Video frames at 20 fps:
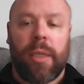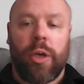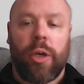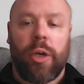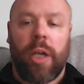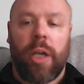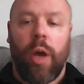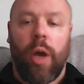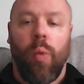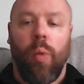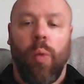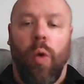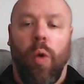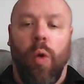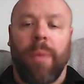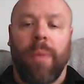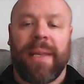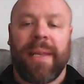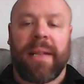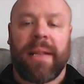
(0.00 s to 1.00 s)
Look at how
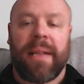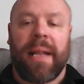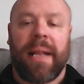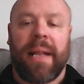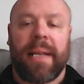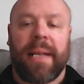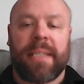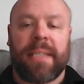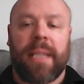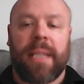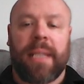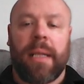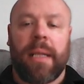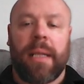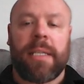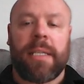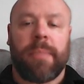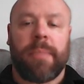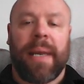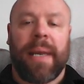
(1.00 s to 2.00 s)
warm the Atlantic still
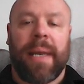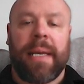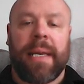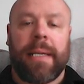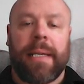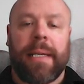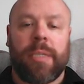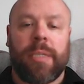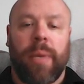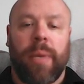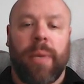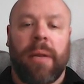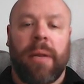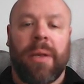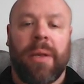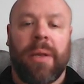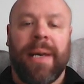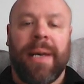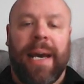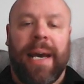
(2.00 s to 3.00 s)
is by then as well,